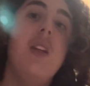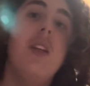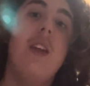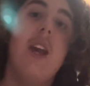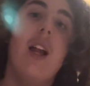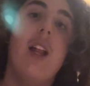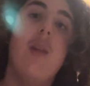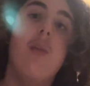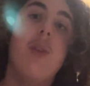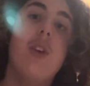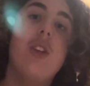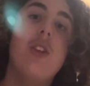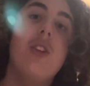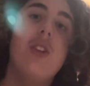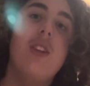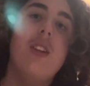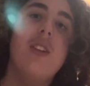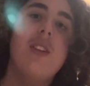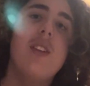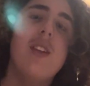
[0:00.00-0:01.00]
calibration
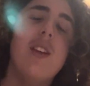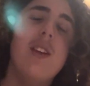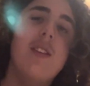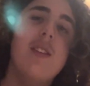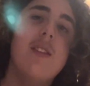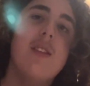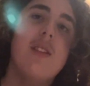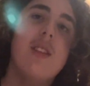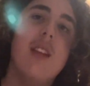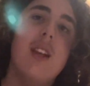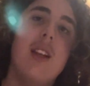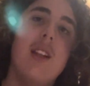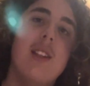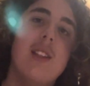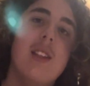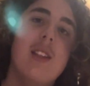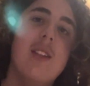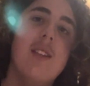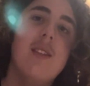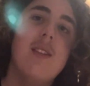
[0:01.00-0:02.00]
cassettes that
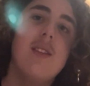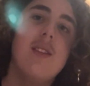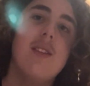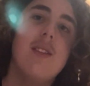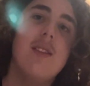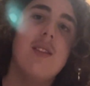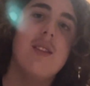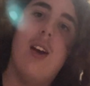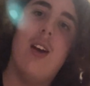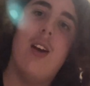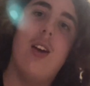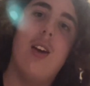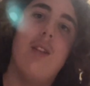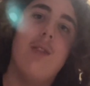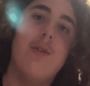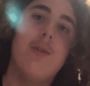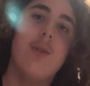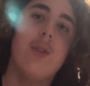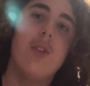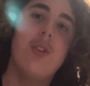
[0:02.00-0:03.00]
exist.
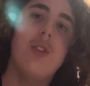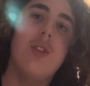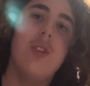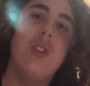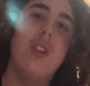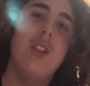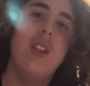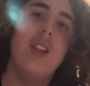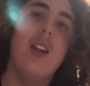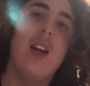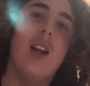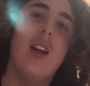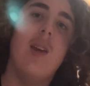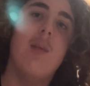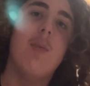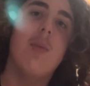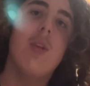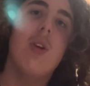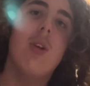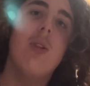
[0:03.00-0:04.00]
Unfortunately, I
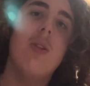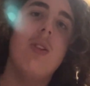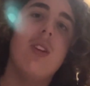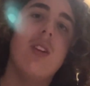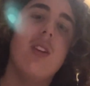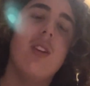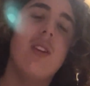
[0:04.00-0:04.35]
am broke.